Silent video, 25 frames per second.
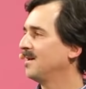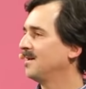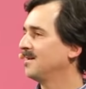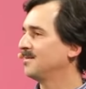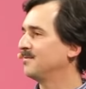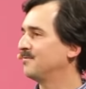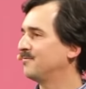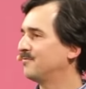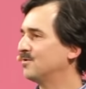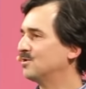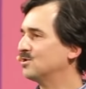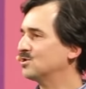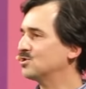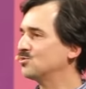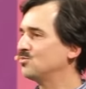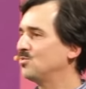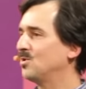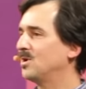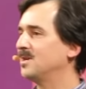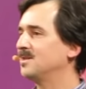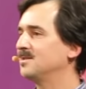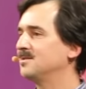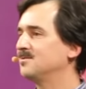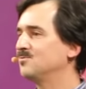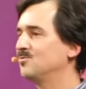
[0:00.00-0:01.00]
The first
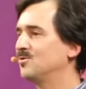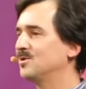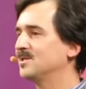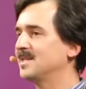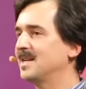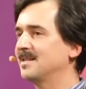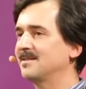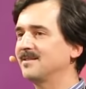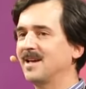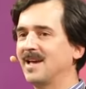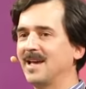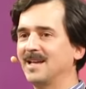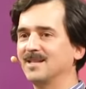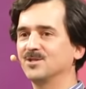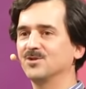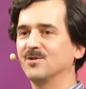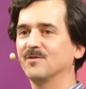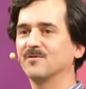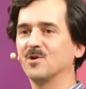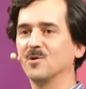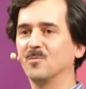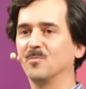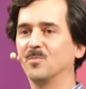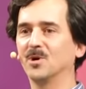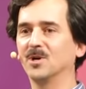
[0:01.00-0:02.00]
one was at the hands
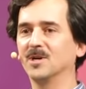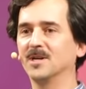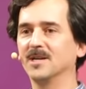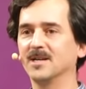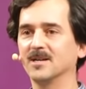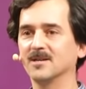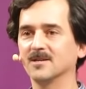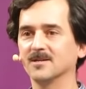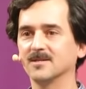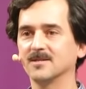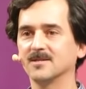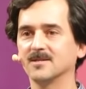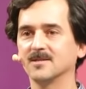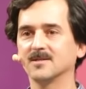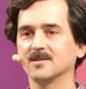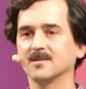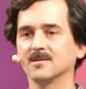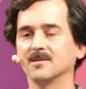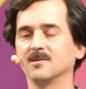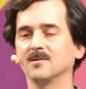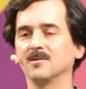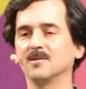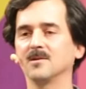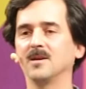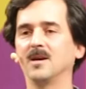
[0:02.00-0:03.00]
of Copernicus.